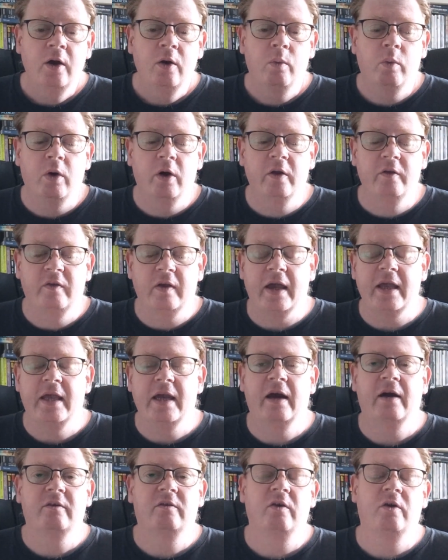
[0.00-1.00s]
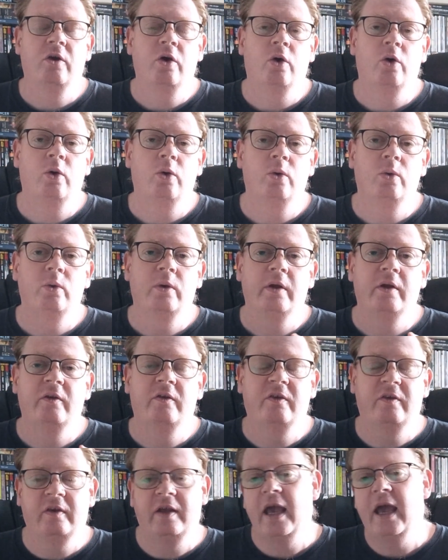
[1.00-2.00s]
was a character called
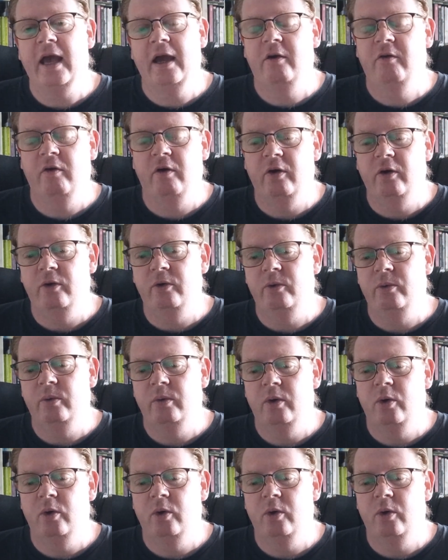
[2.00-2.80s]
Scarecrow,